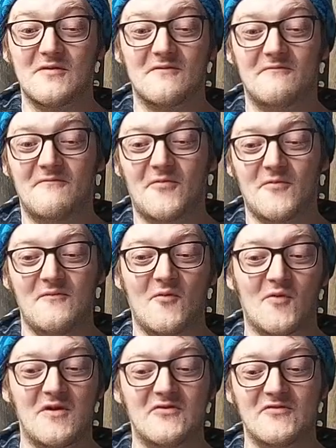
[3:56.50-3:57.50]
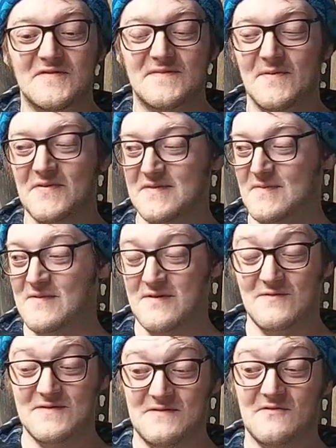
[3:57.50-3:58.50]
good 3-4 inches, but this one
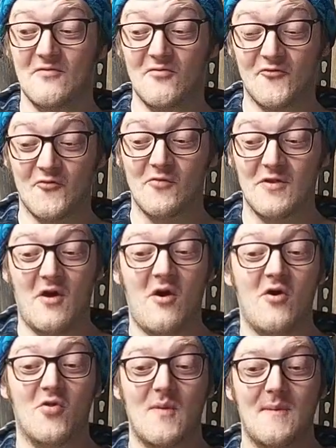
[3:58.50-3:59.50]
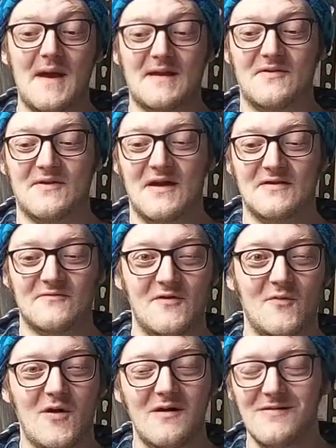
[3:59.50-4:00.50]
here is truly all the way back to the
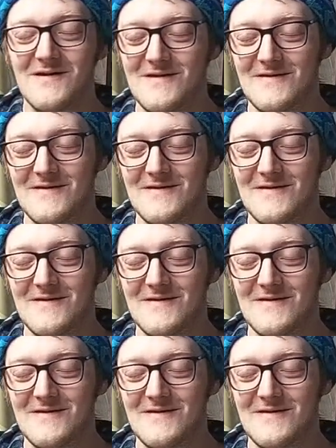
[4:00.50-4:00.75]
concrete wall.